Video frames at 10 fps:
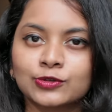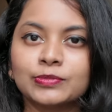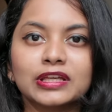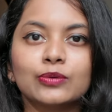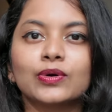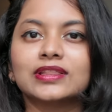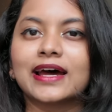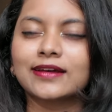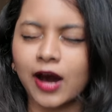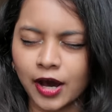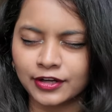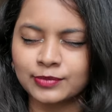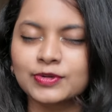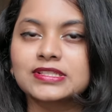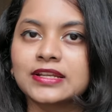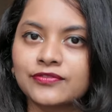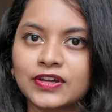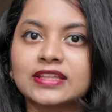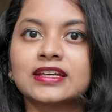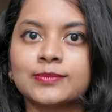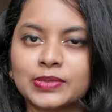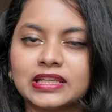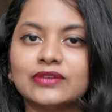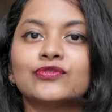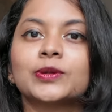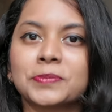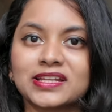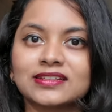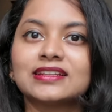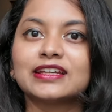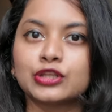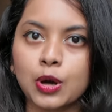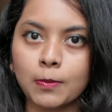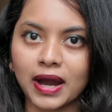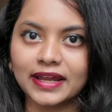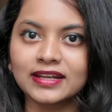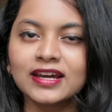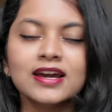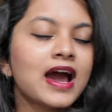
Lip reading: to me with that 100% faith and belief repeatedly in your mind